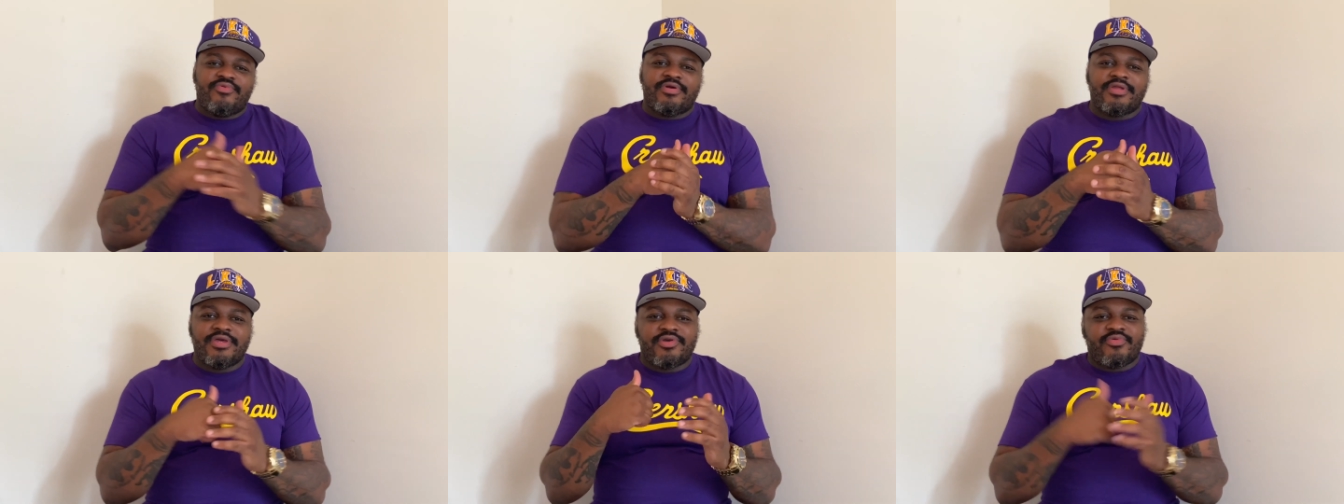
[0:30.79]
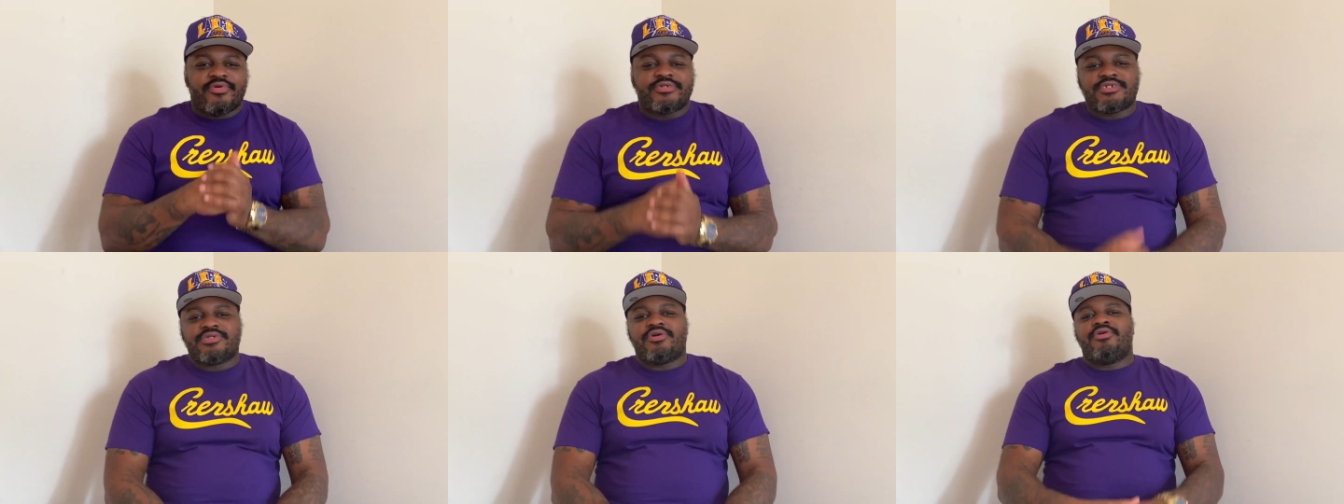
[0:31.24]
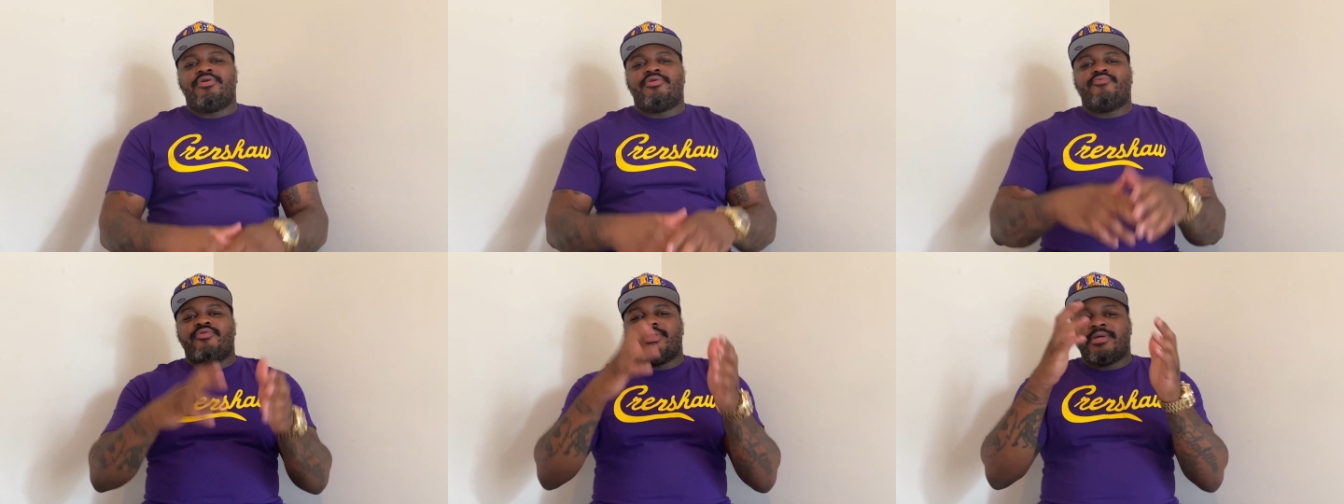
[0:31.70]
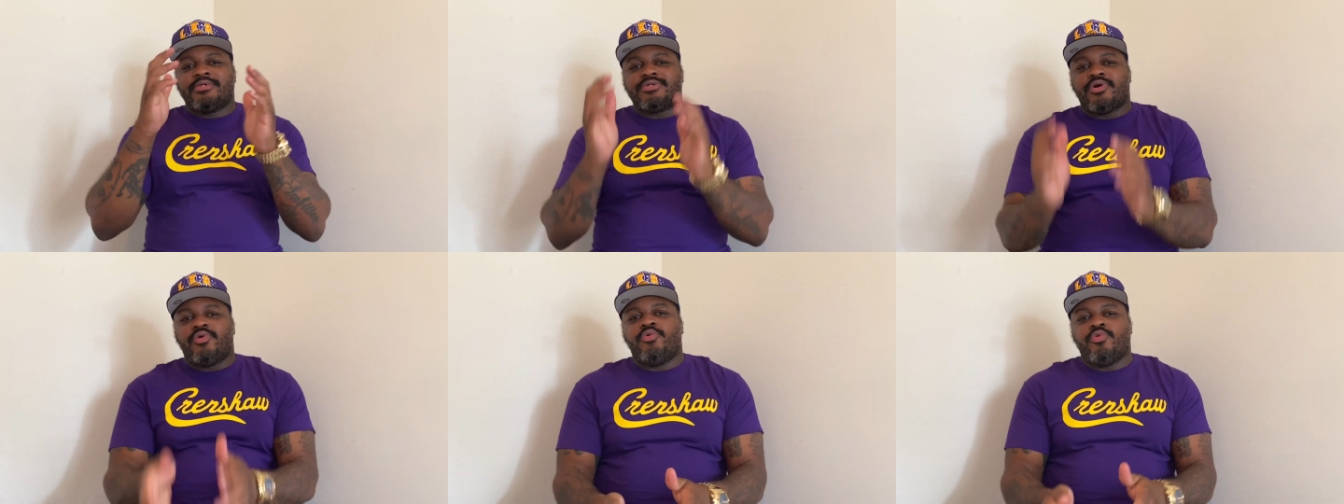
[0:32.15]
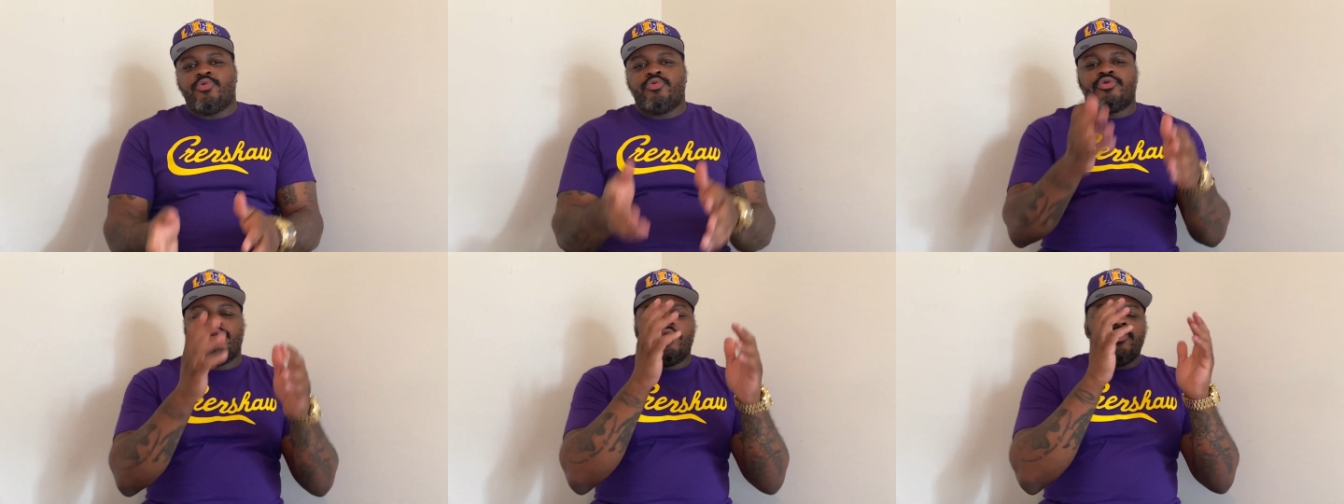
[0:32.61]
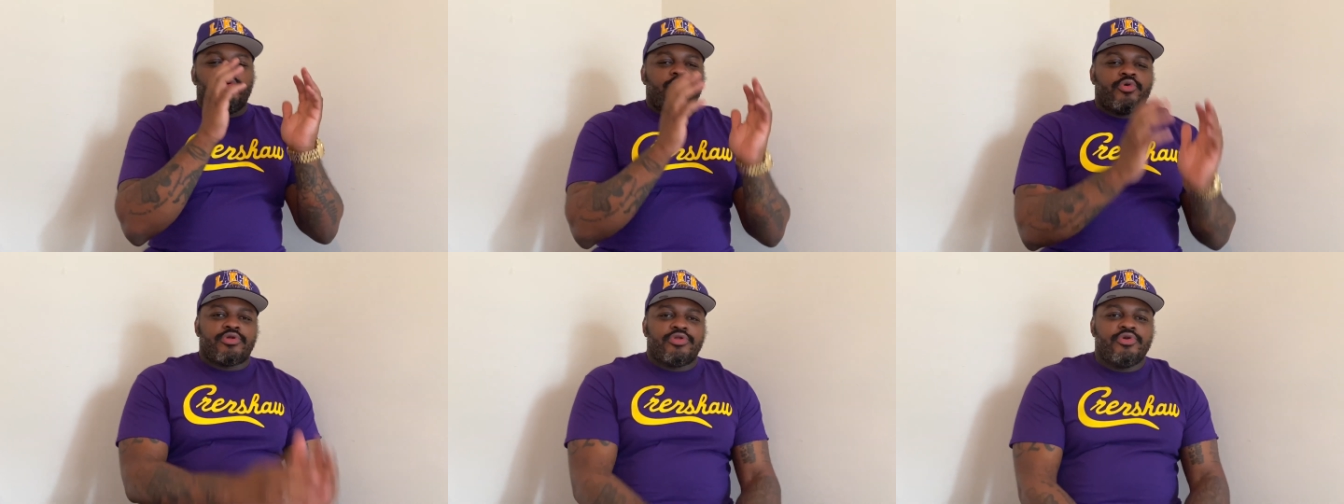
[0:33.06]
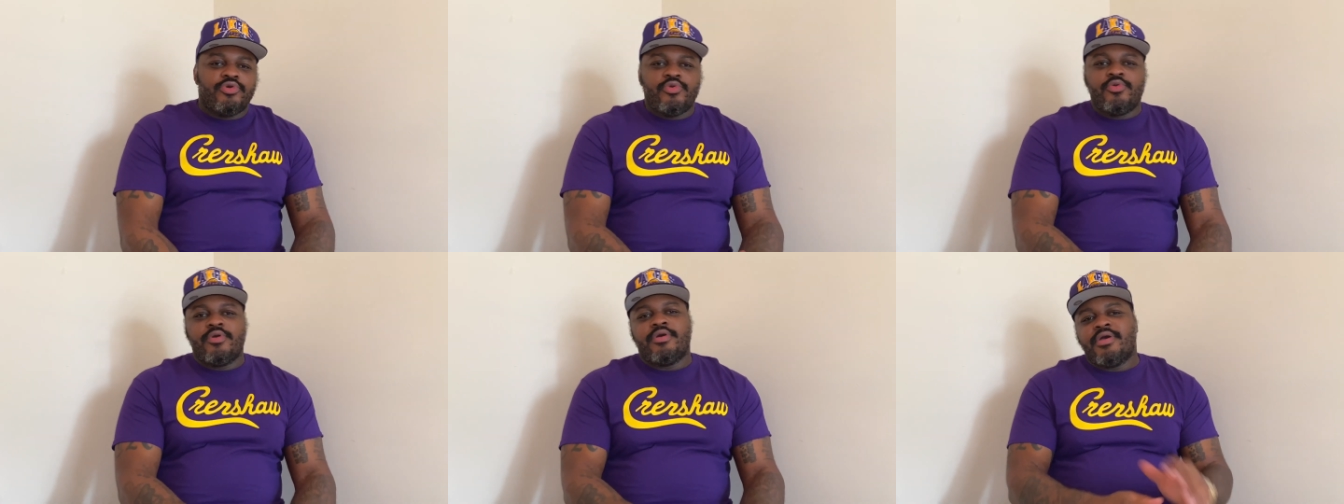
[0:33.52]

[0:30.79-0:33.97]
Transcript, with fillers: really crushing on, whether it's old or new.